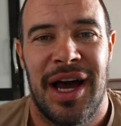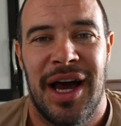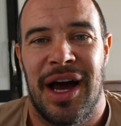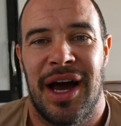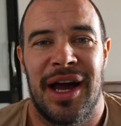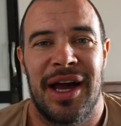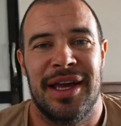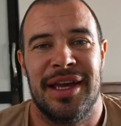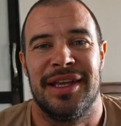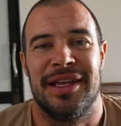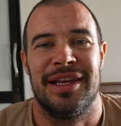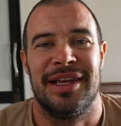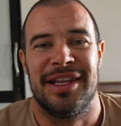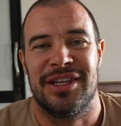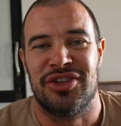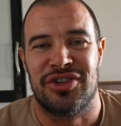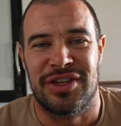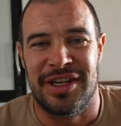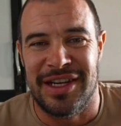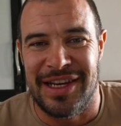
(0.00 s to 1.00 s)
I
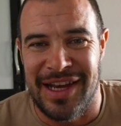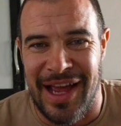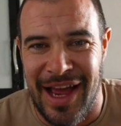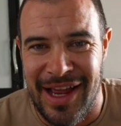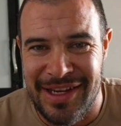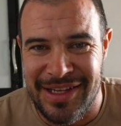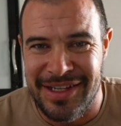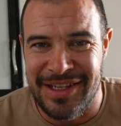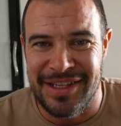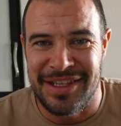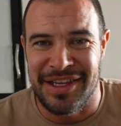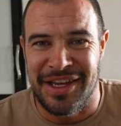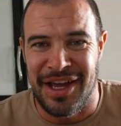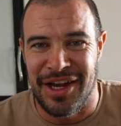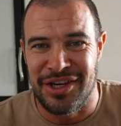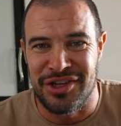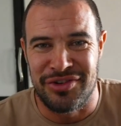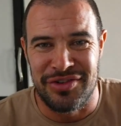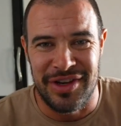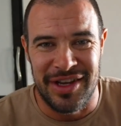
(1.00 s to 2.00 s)
literally landed in the
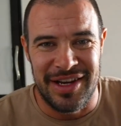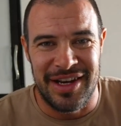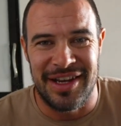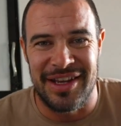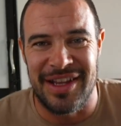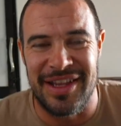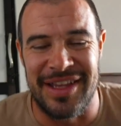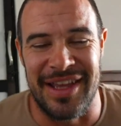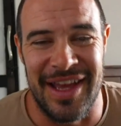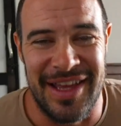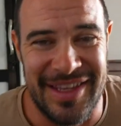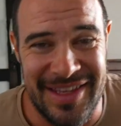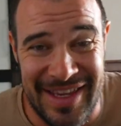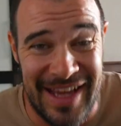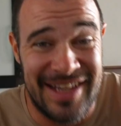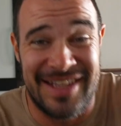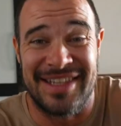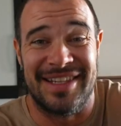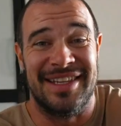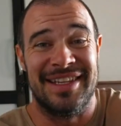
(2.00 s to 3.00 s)
country
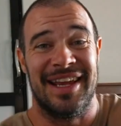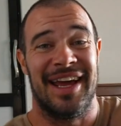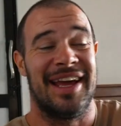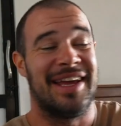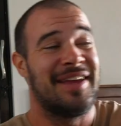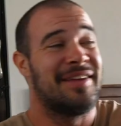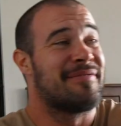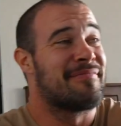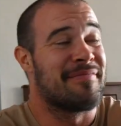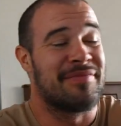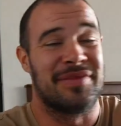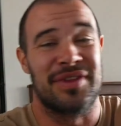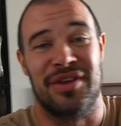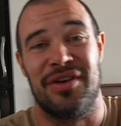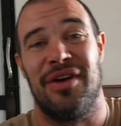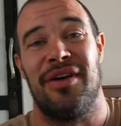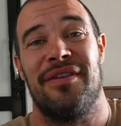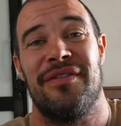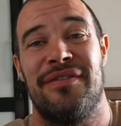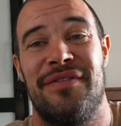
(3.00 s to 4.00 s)
yesterday,
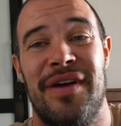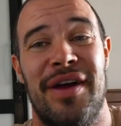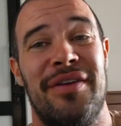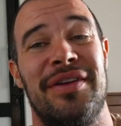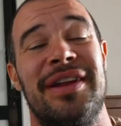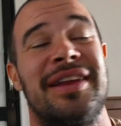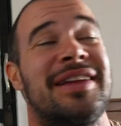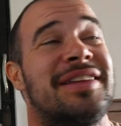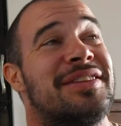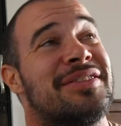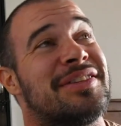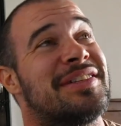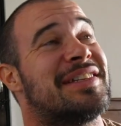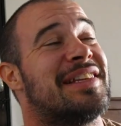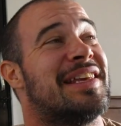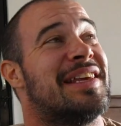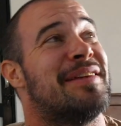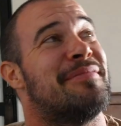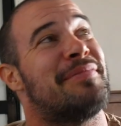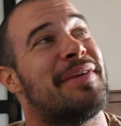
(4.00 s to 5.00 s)
got very little
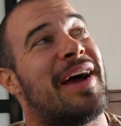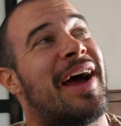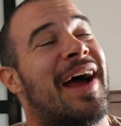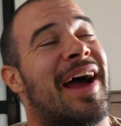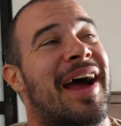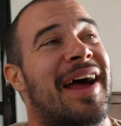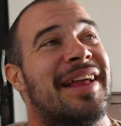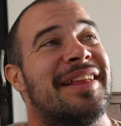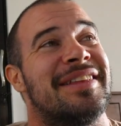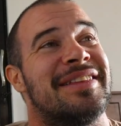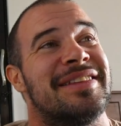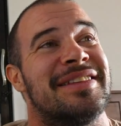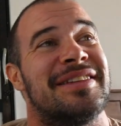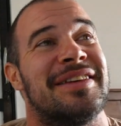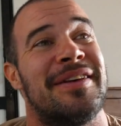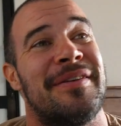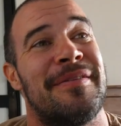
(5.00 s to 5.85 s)
sleep, and